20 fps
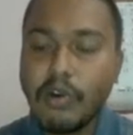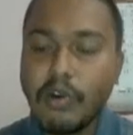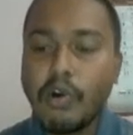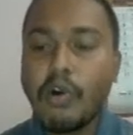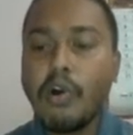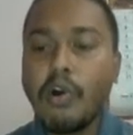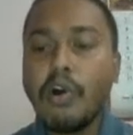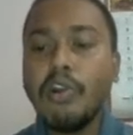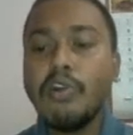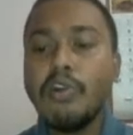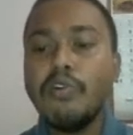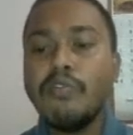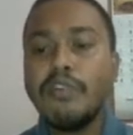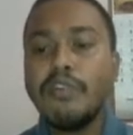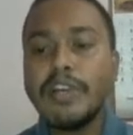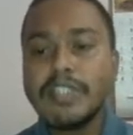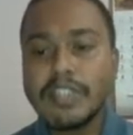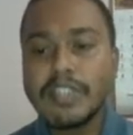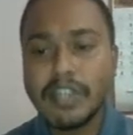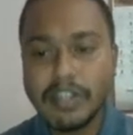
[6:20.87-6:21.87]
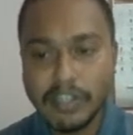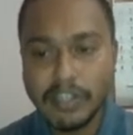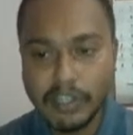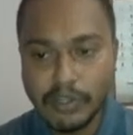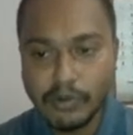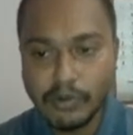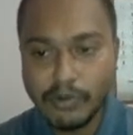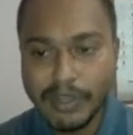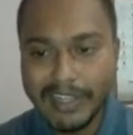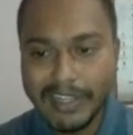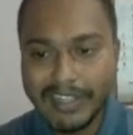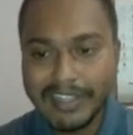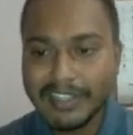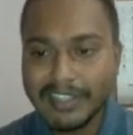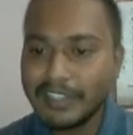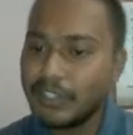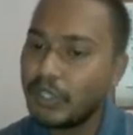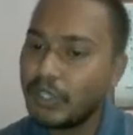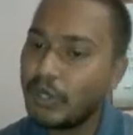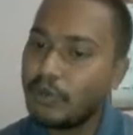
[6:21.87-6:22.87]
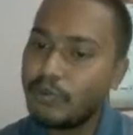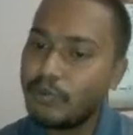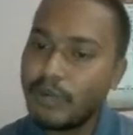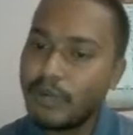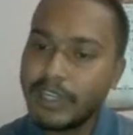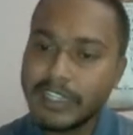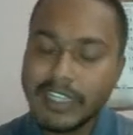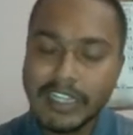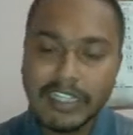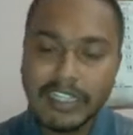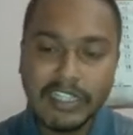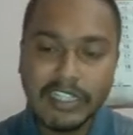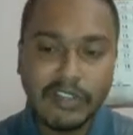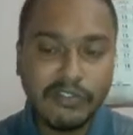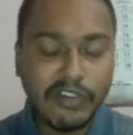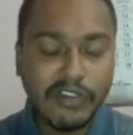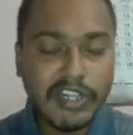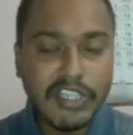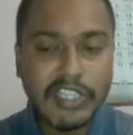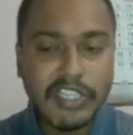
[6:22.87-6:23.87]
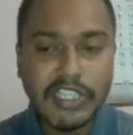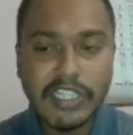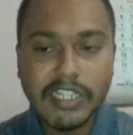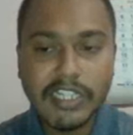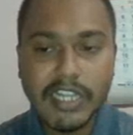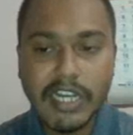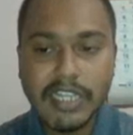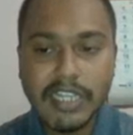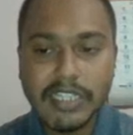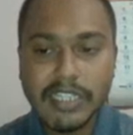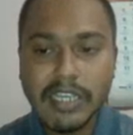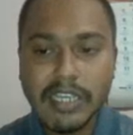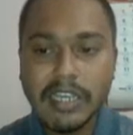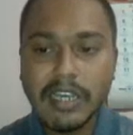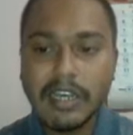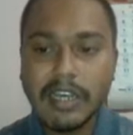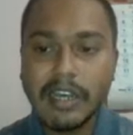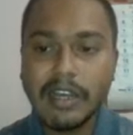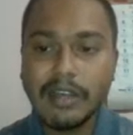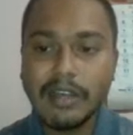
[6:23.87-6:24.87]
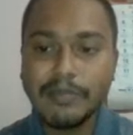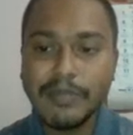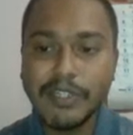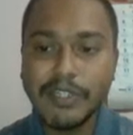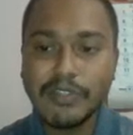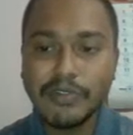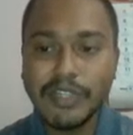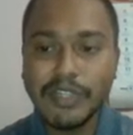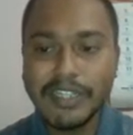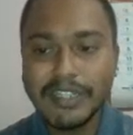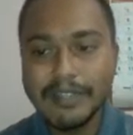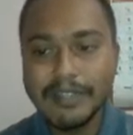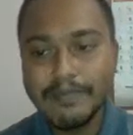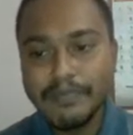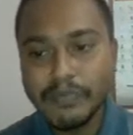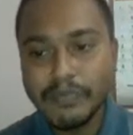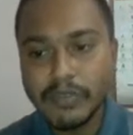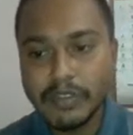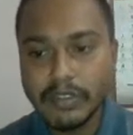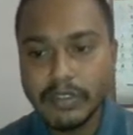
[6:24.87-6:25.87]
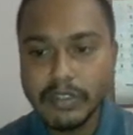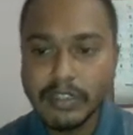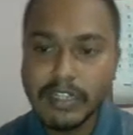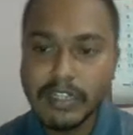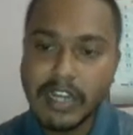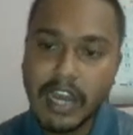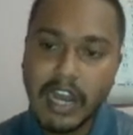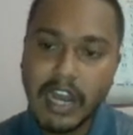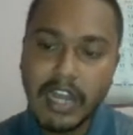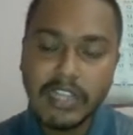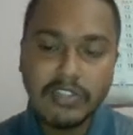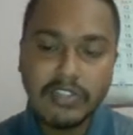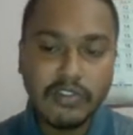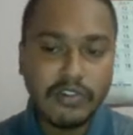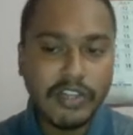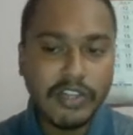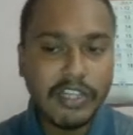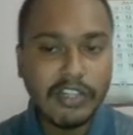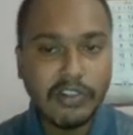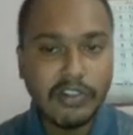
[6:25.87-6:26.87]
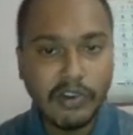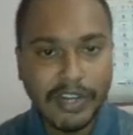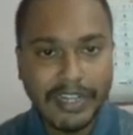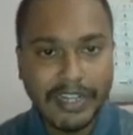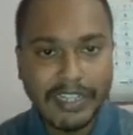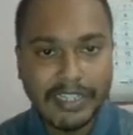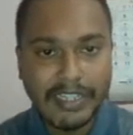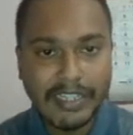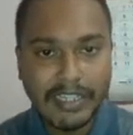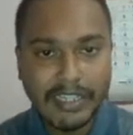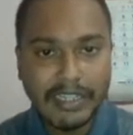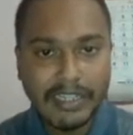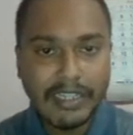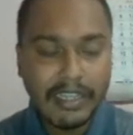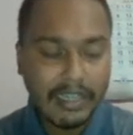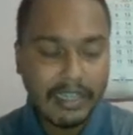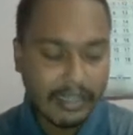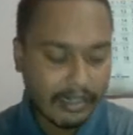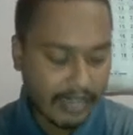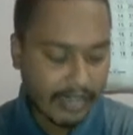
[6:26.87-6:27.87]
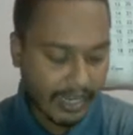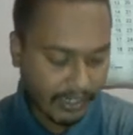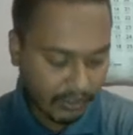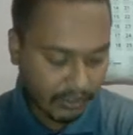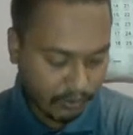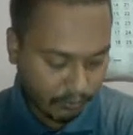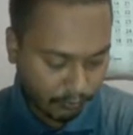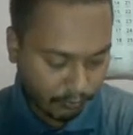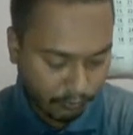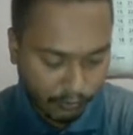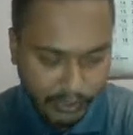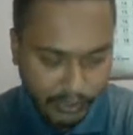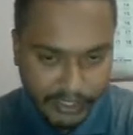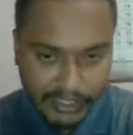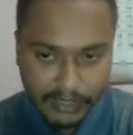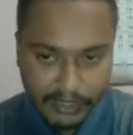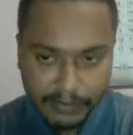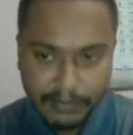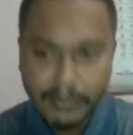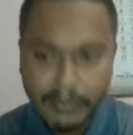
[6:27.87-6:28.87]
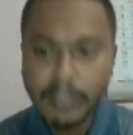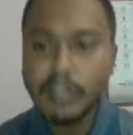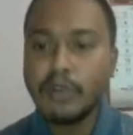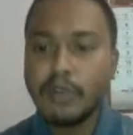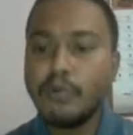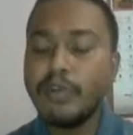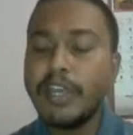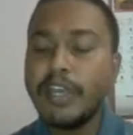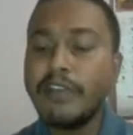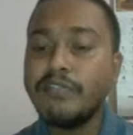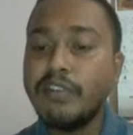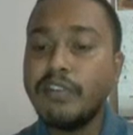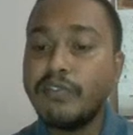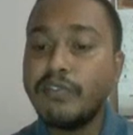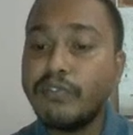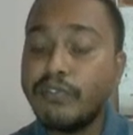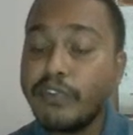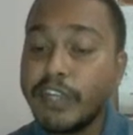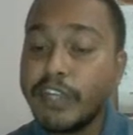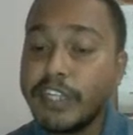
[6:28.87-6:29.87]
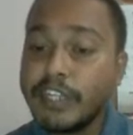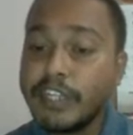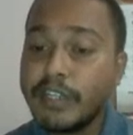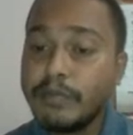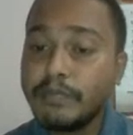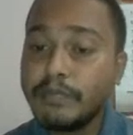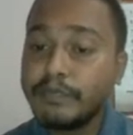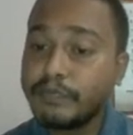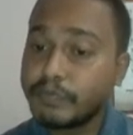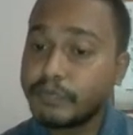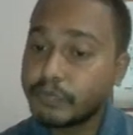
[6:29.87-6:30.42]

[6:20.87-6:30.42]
All of us are equal. No one can differentiate us between caste, creed, or anything. Right to freedom. We have the freedom